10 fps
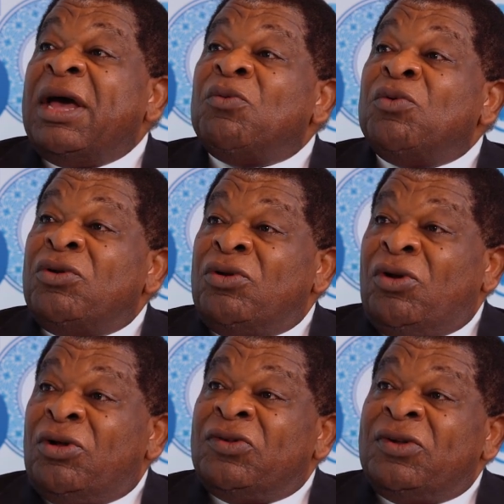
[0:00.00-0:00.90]
I would
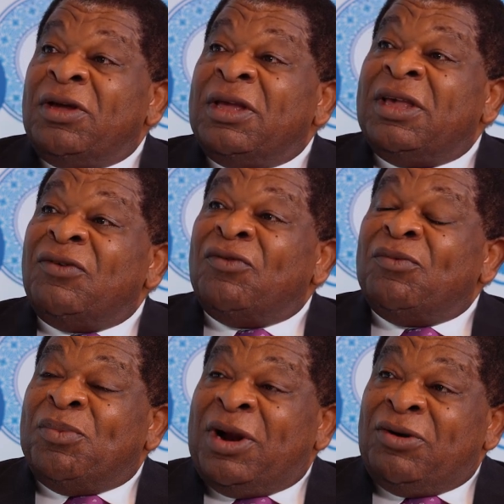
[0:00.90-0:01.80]
not
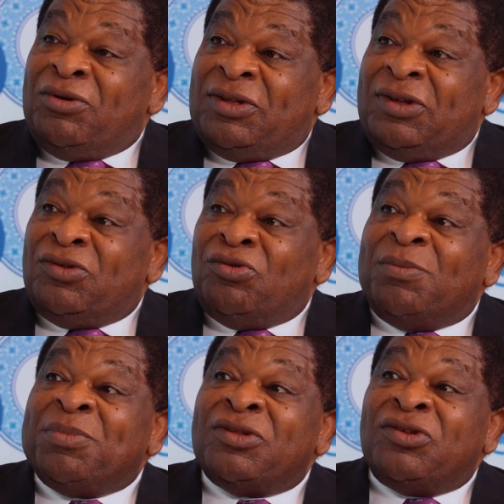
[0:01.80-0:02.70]
give priority
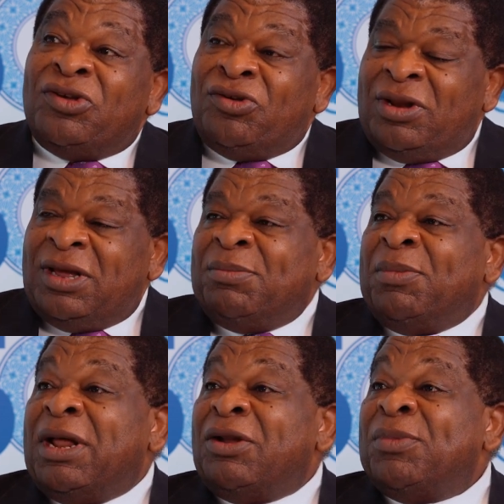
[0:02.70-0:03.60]
to a particular
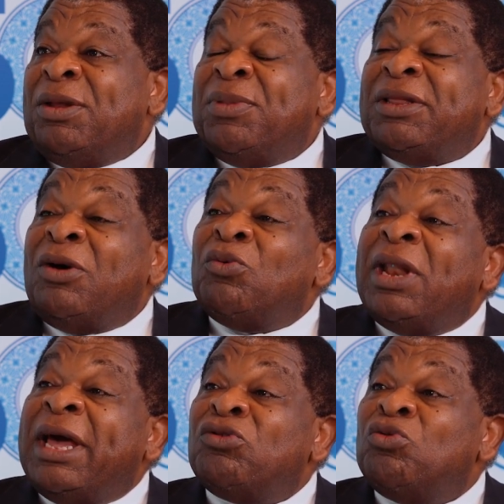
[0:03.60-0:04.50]
parliament, but I
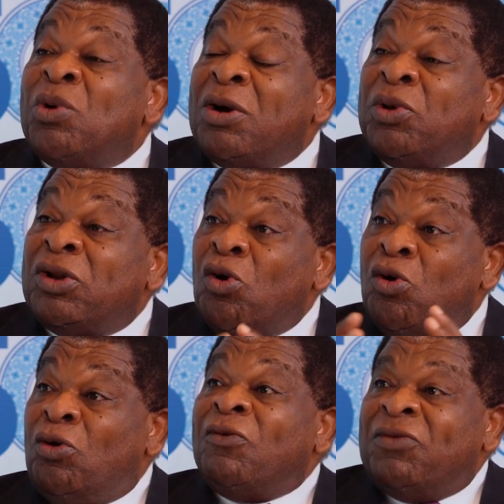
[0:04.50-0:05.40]
would like to work with
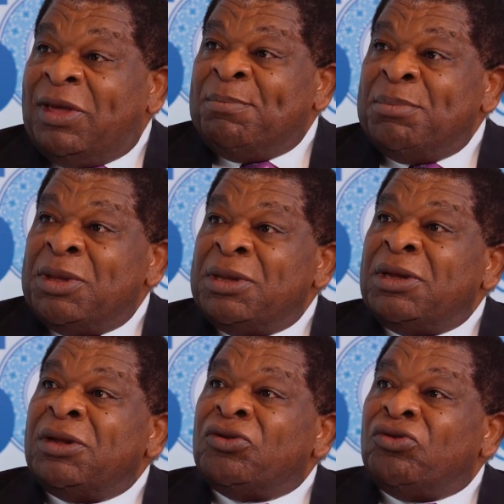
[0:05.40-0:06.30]
all of them
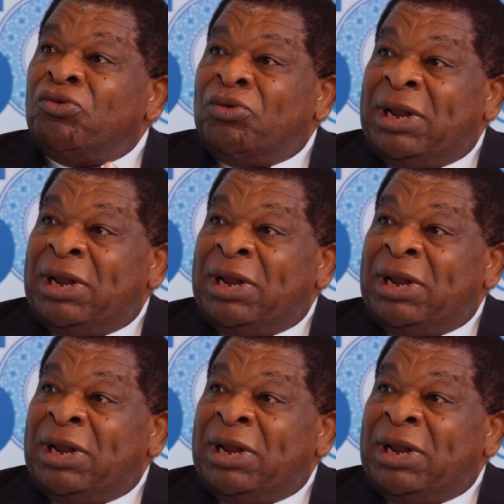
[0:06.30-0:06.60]
to